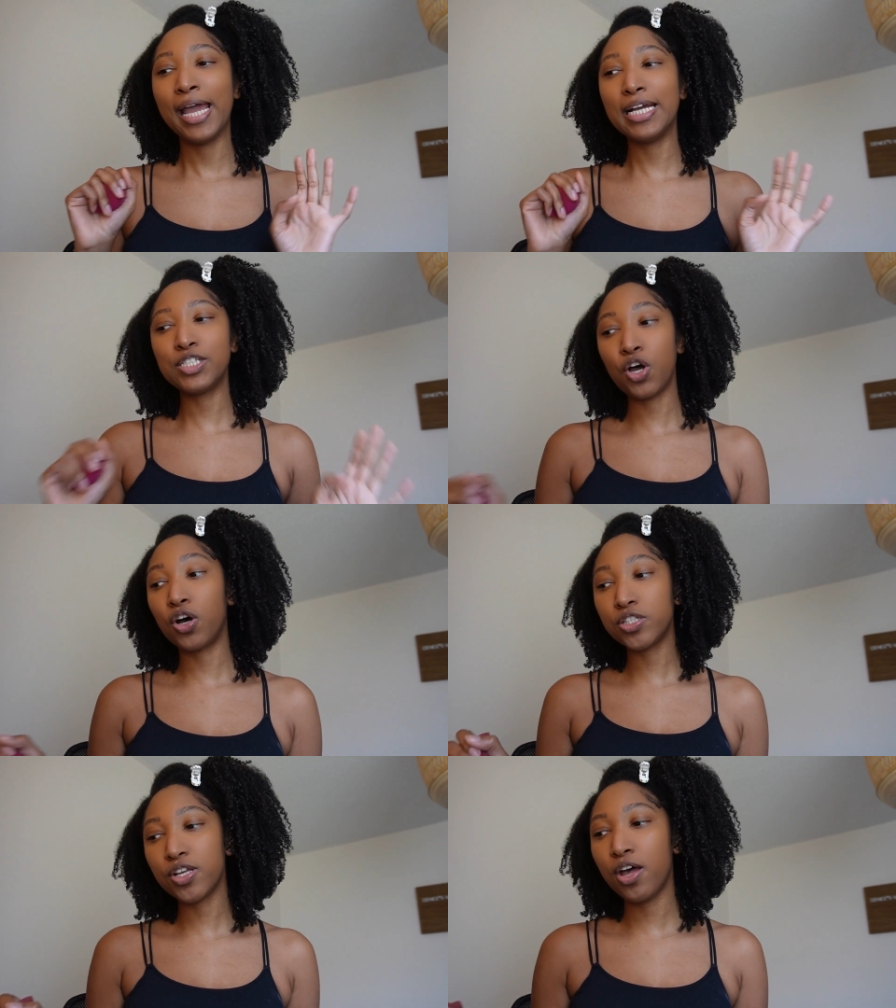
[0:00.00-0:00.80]
It's
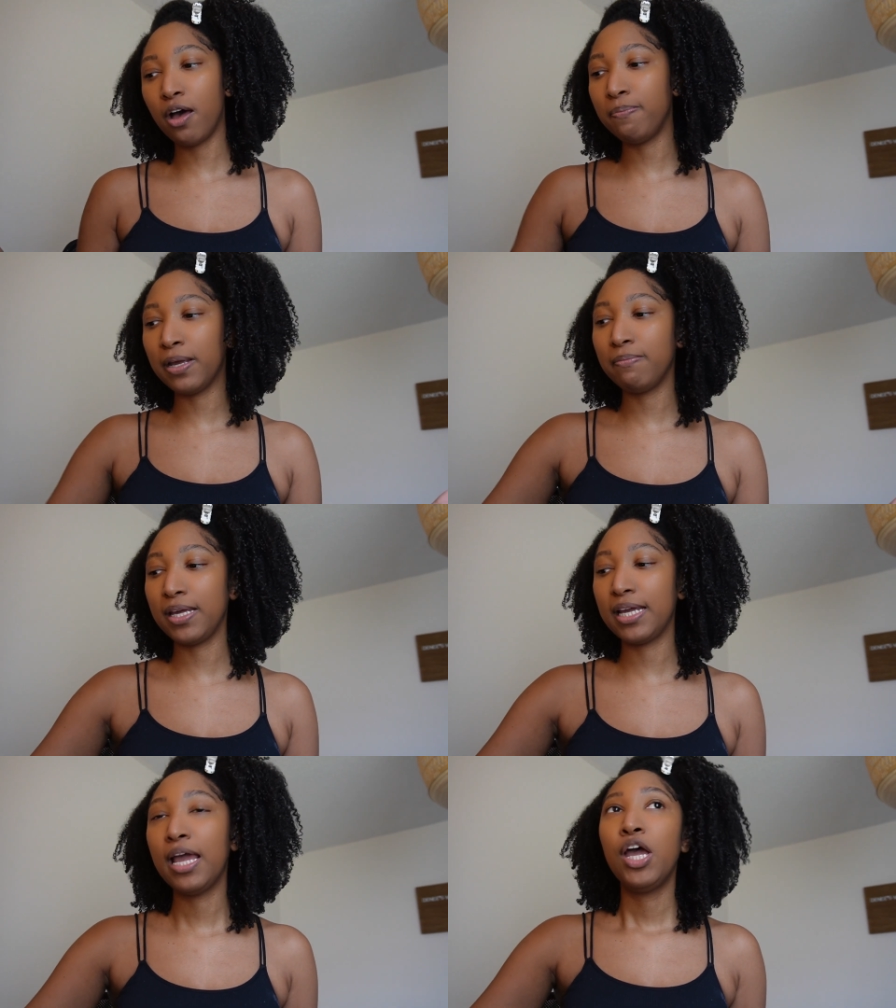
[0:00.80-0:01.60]
also helping
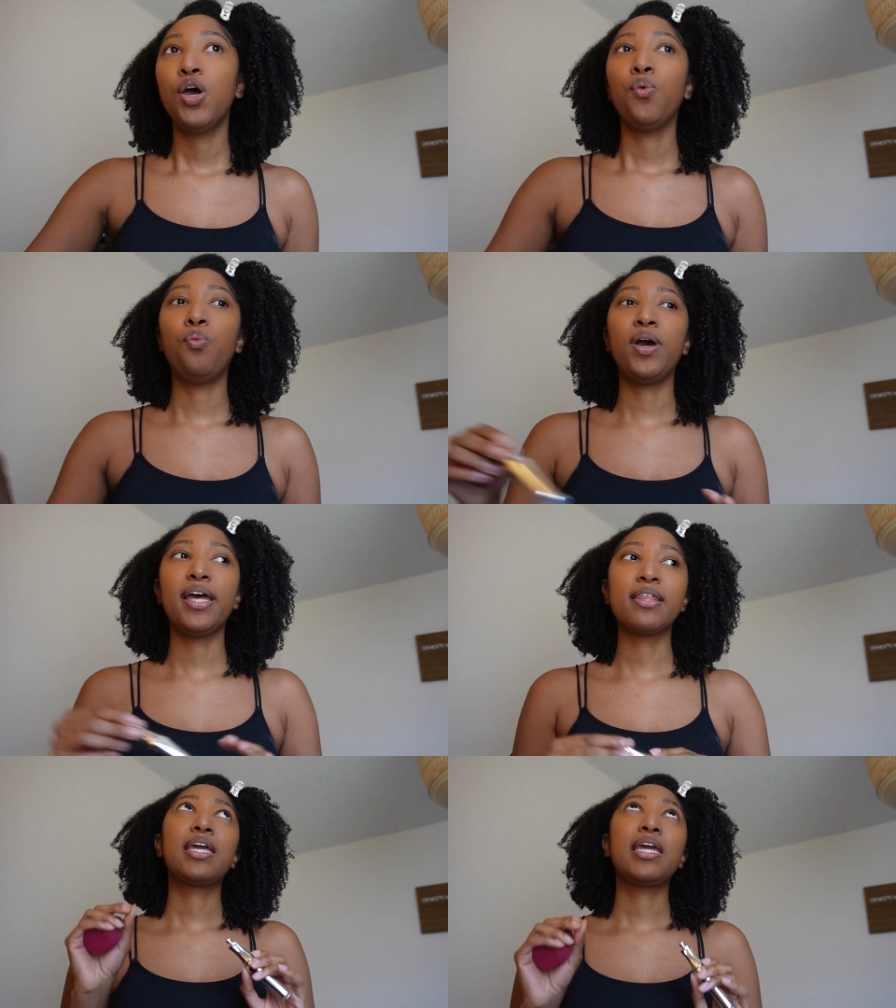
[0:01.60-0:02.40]
me
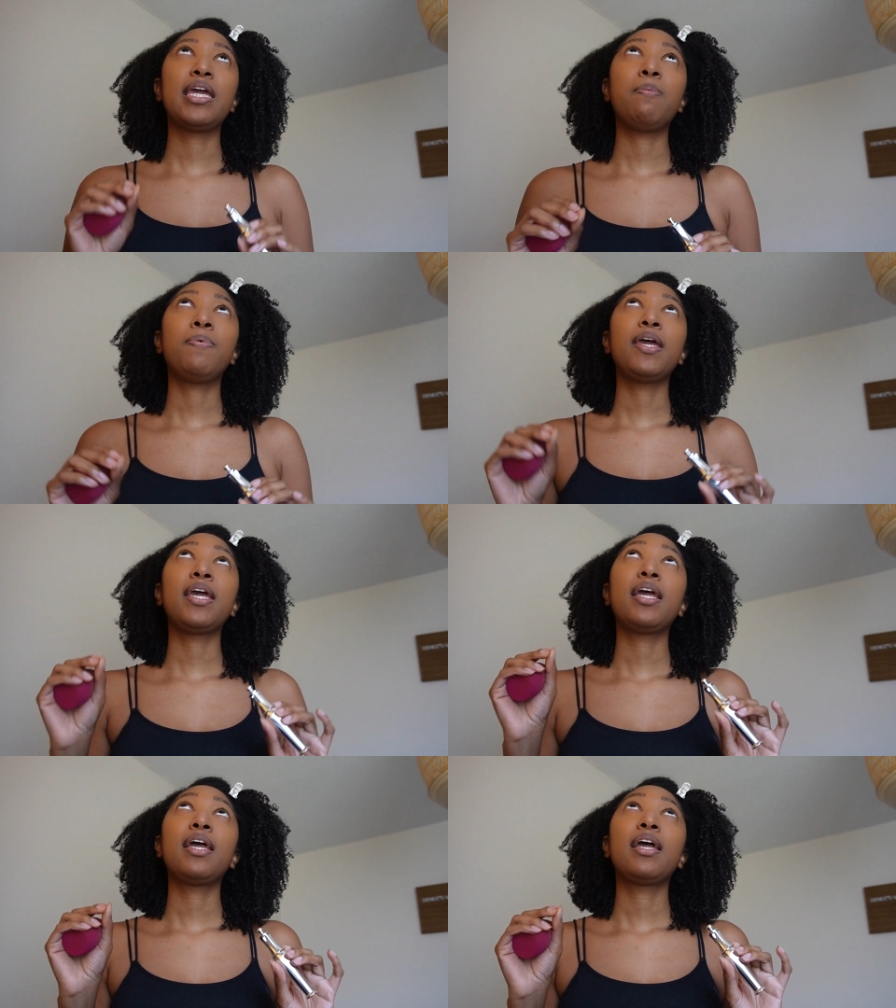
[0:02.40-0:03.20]
with
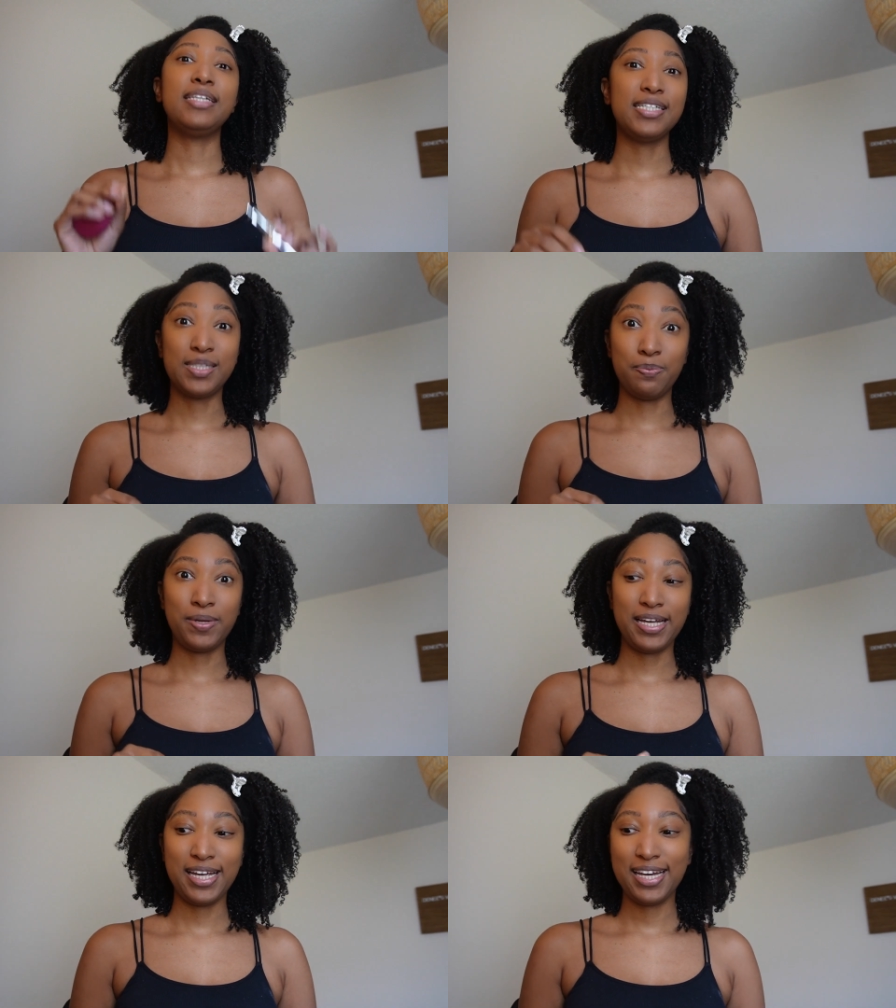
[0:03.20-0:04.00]
keeping
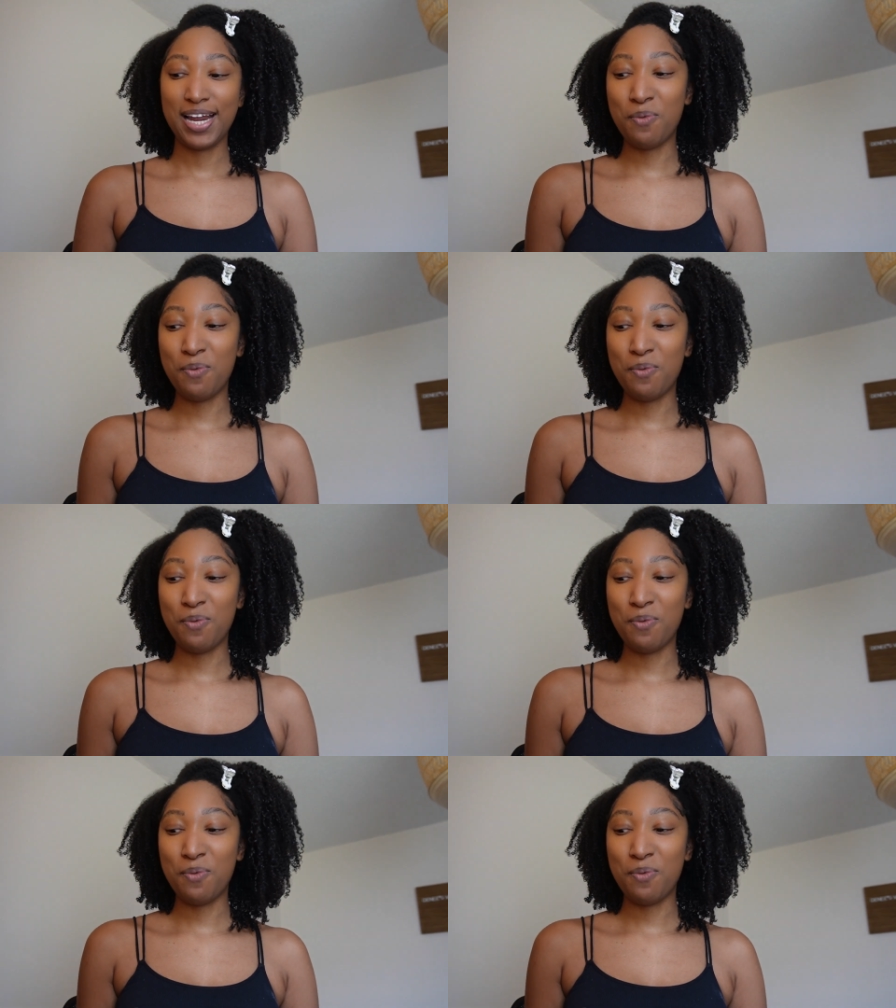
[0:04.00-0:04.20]
discipline.